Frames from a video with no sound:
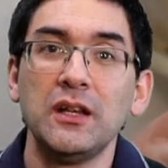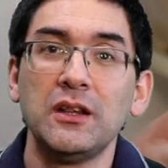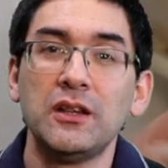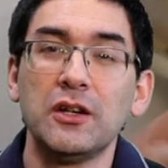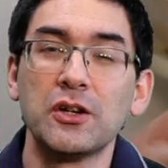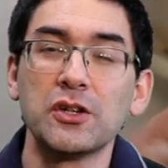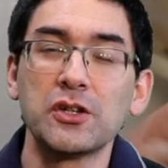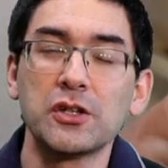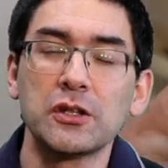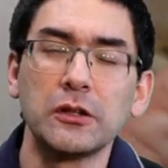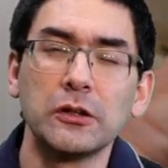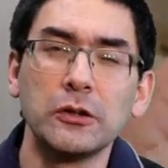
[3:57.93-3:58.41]

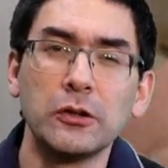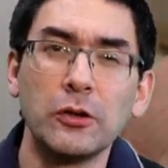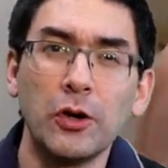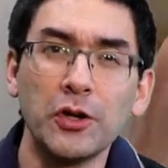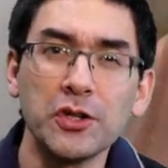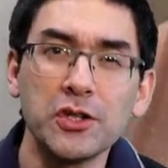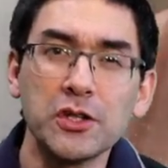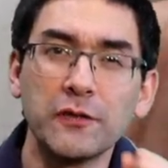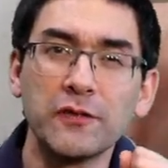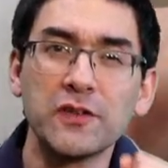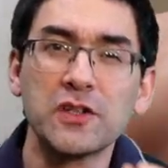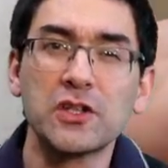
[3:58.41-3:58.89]
There's
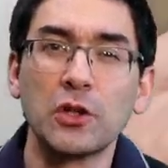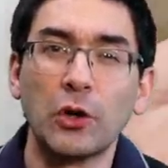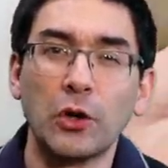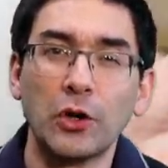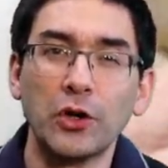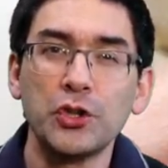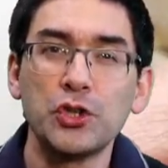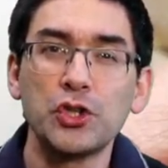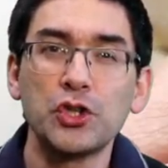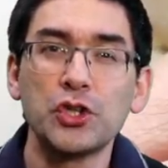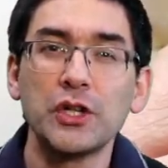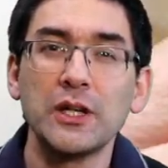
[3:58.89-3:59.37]
lots of
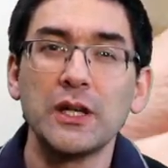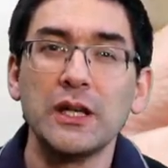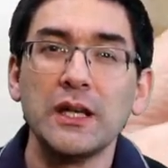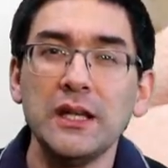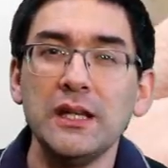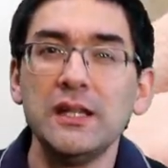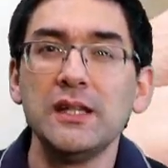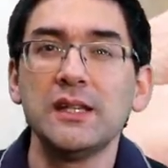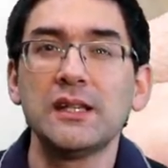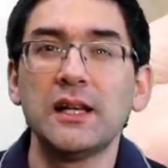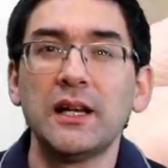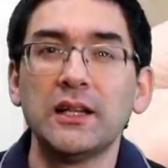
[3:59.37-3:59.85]
starch uh,
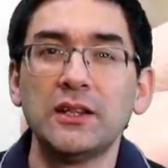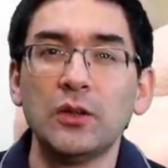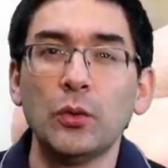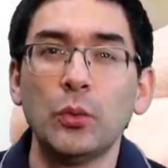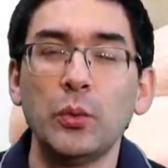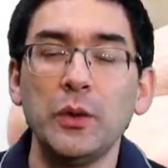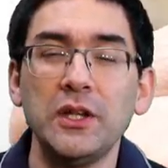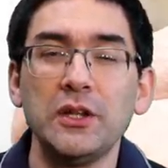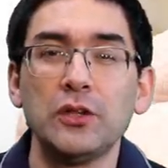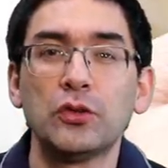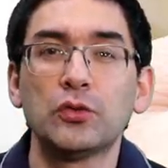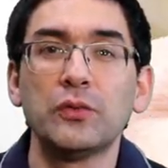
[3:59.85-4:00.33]
inside the
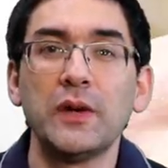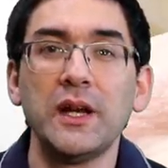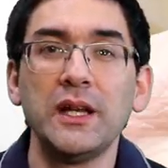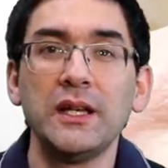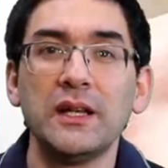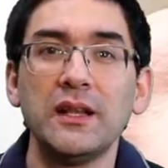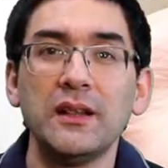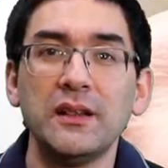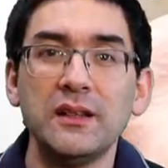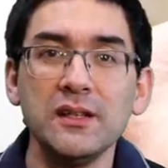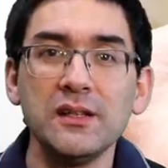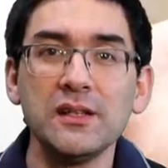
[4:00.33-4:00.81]
wheat
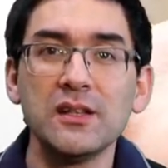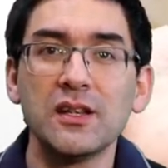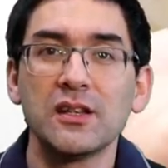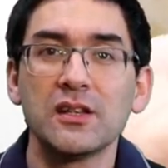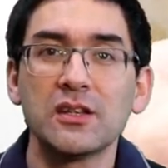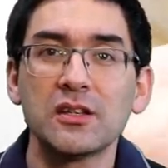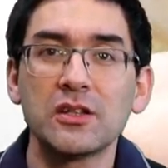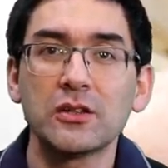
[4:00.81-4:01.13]
grain and this